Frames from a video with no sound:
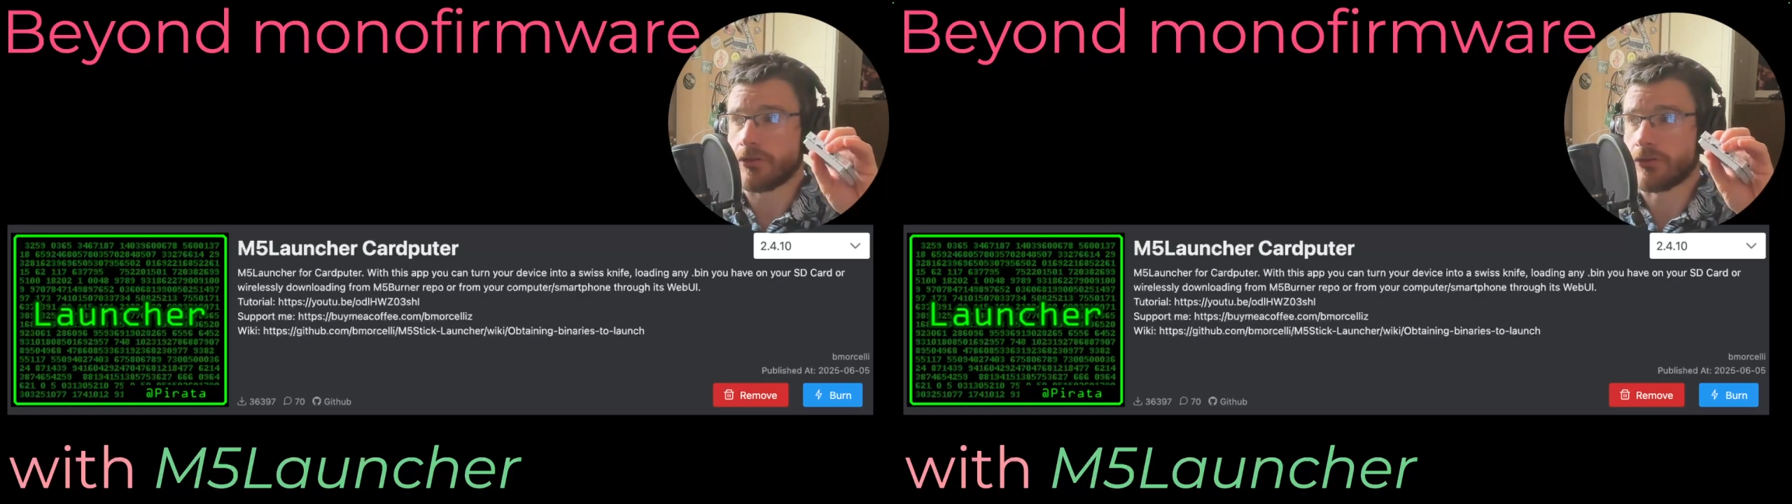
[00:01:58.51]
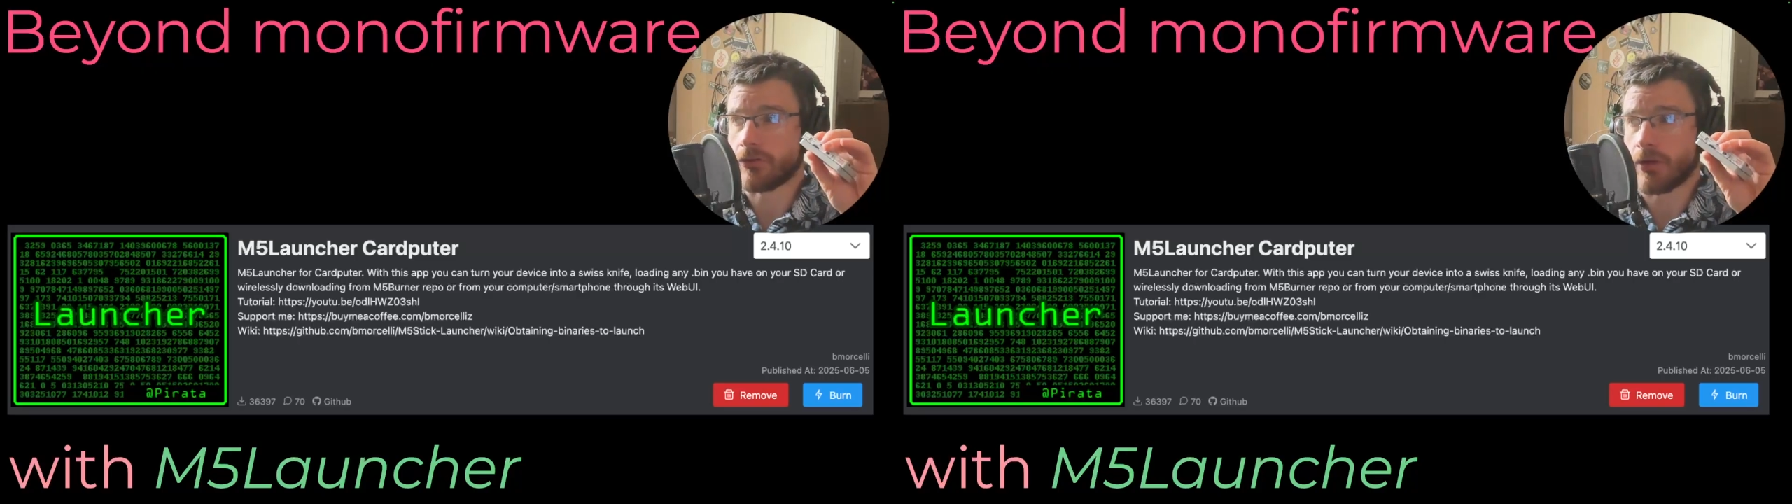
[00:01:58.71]

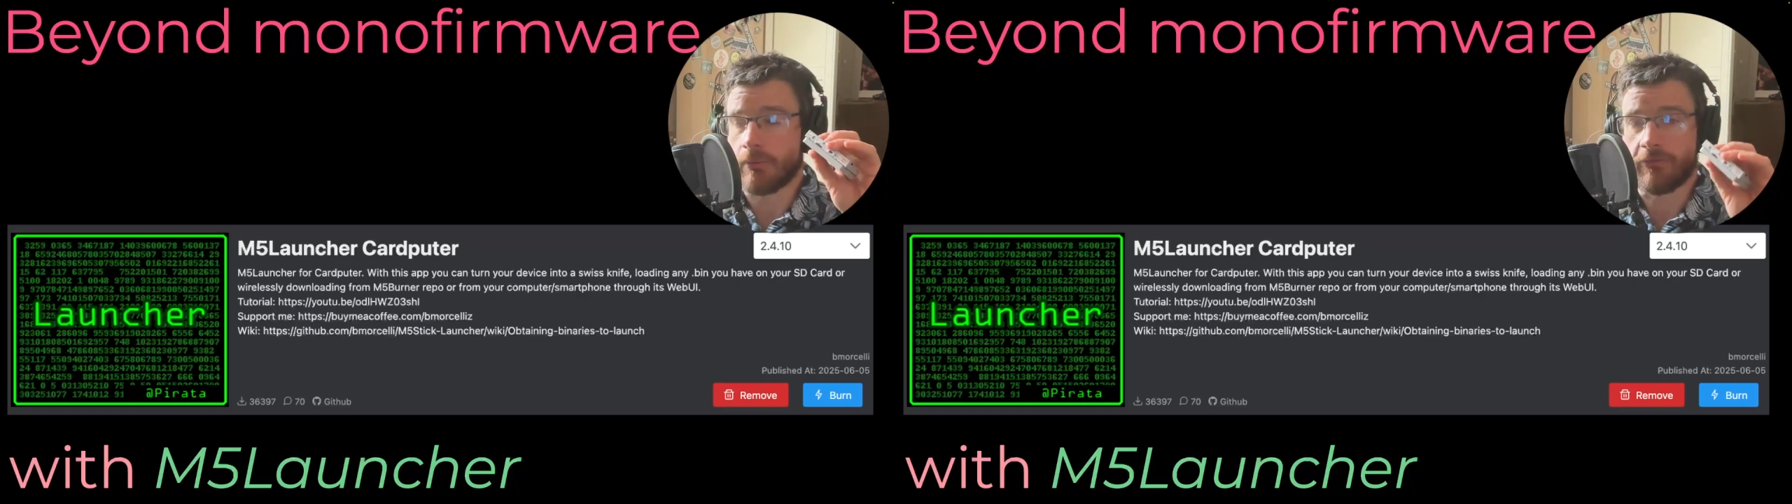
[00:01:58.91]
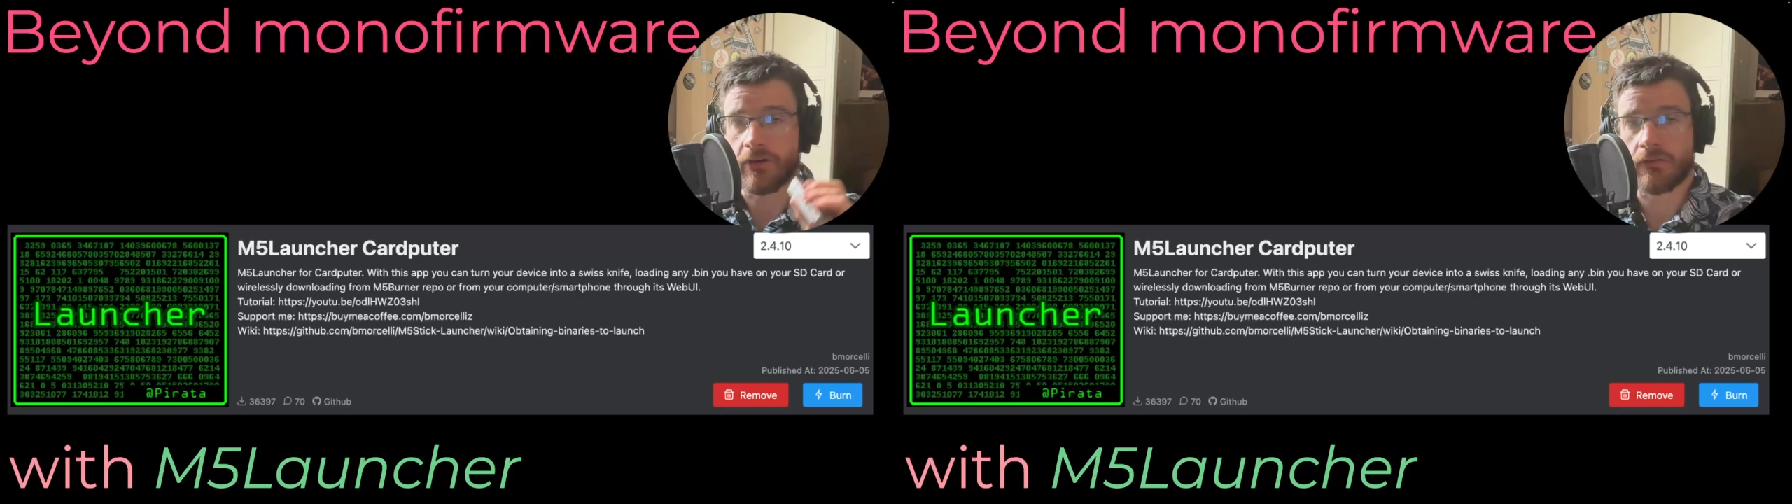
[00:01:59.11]
install
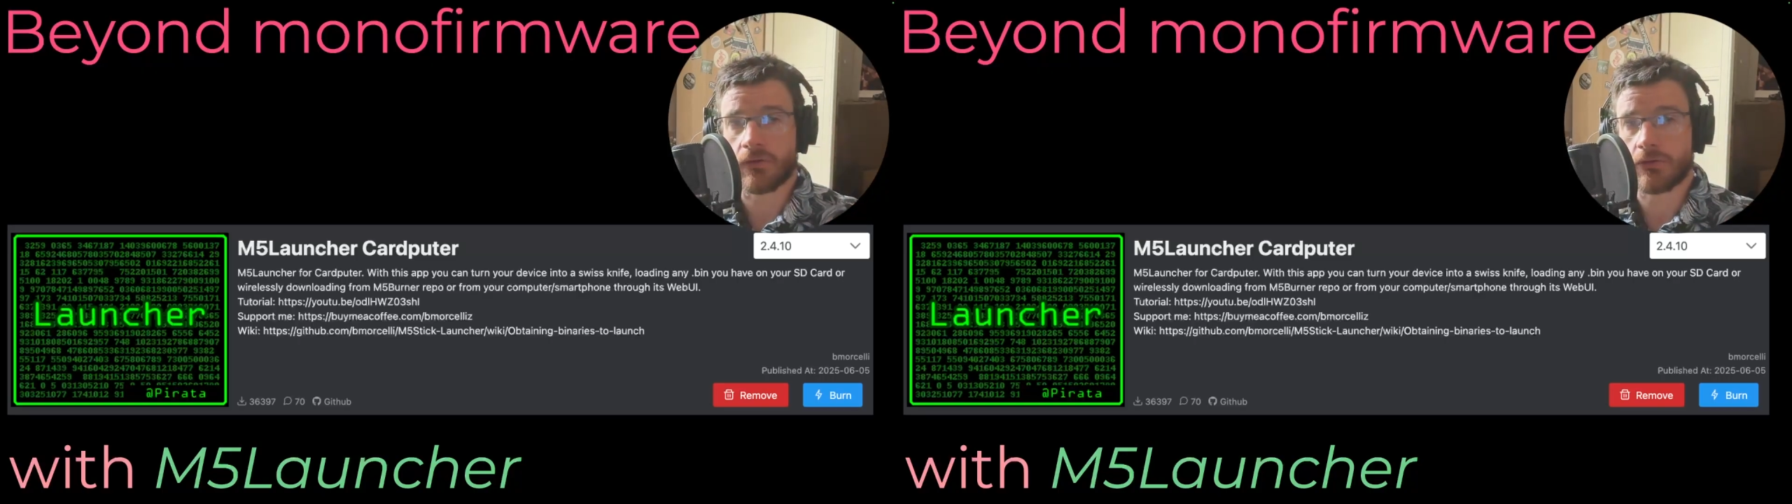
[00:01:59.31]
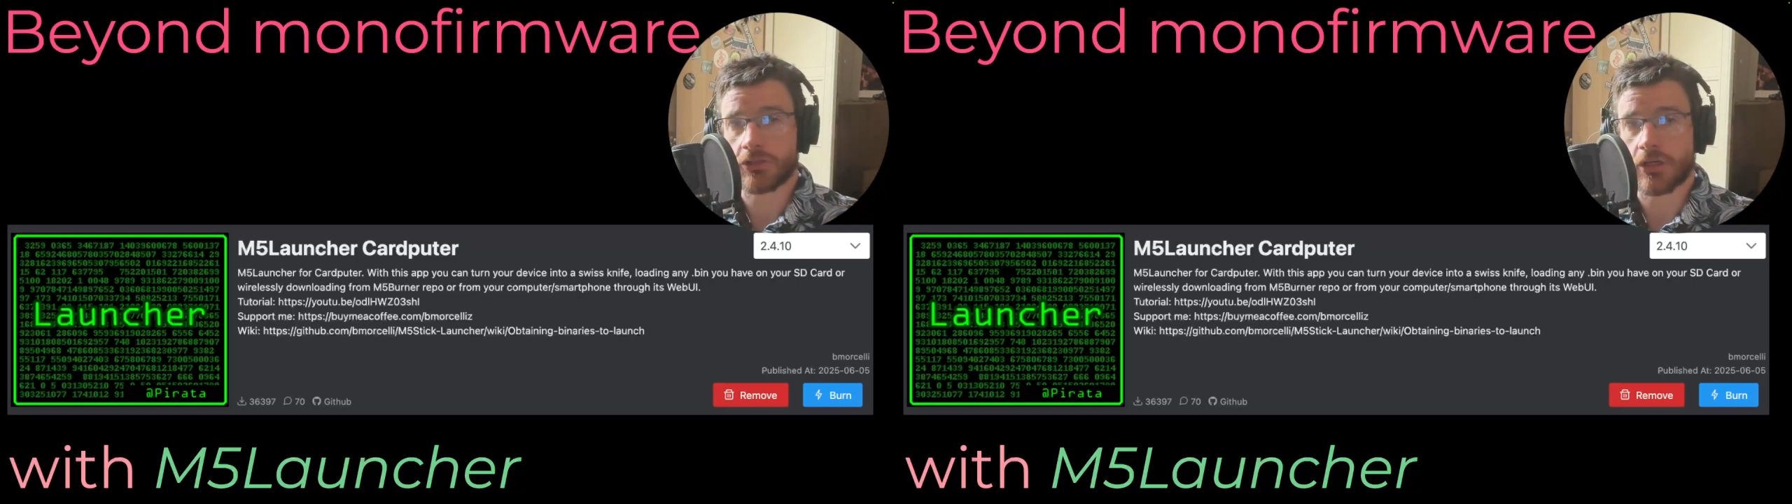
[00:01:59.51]
M5
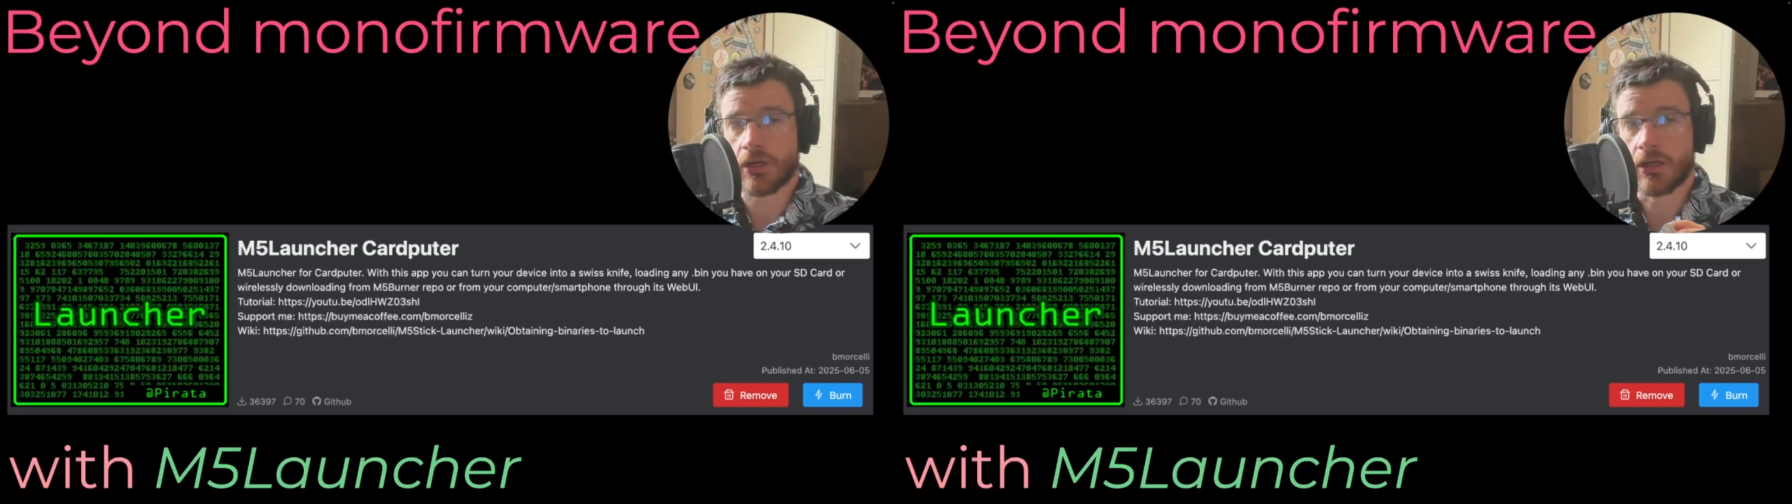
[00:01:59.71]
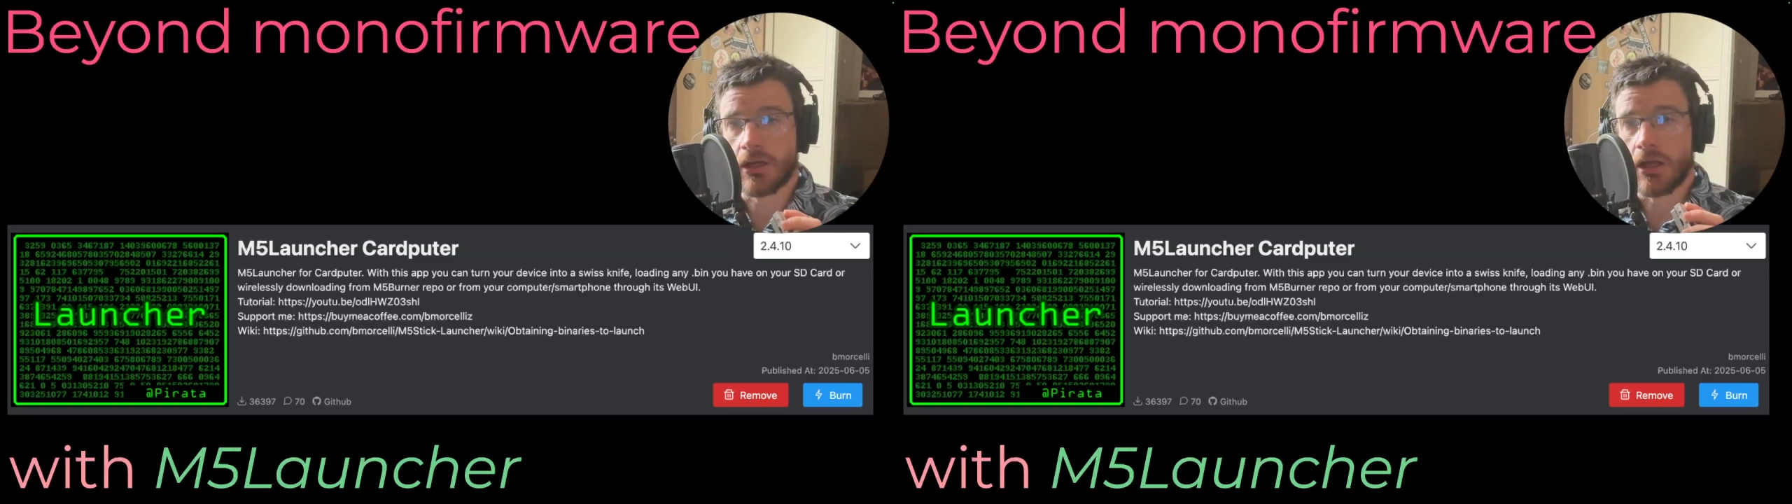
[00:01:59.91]
Launcher,